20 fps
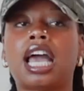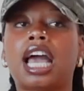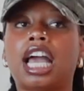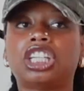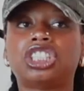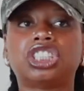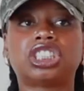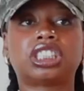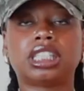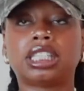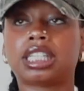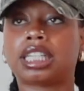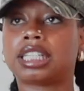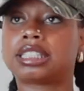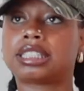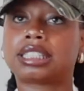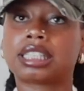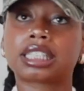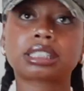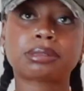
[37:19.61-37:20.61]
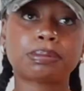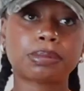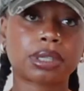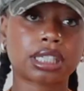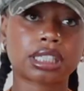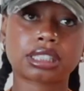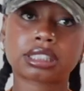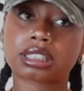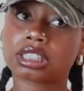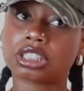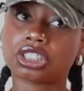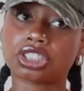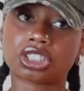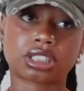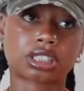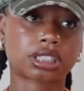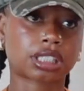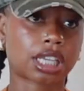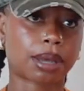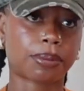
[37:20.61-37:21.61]
I just need like 6 months and
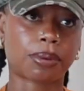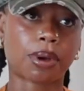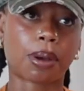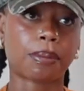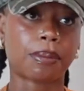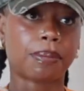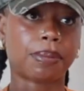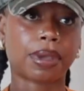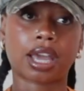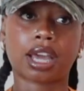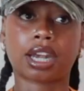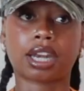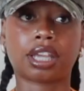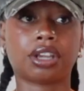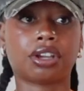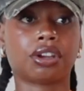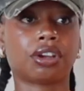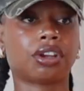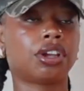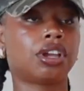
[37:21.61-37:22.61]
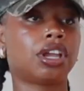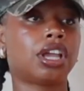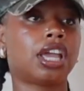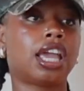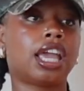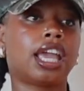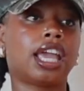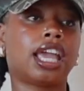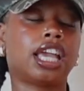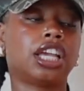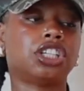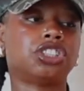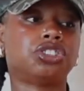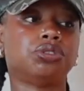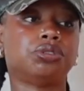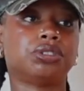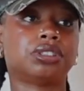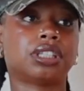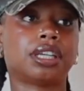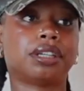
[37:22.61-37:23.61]
just, I'm going to be out of here. And
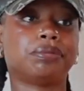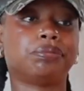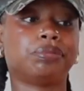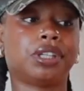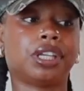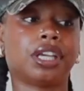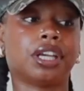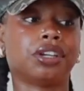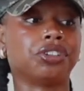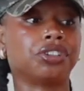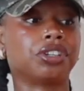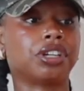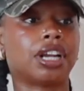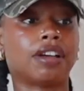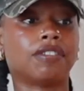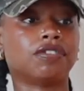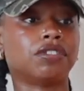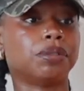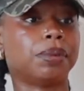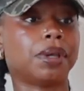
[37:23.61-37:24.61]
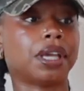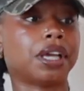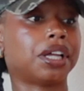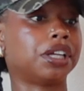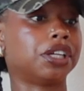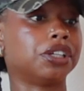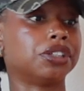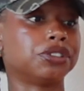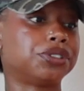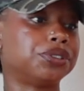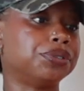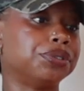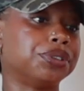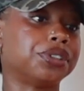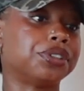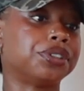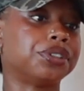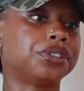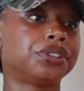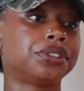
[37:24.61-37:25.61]
she was like, yeah, you're going to have to be out of here
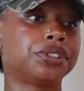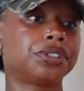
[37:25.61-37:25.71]
sooner.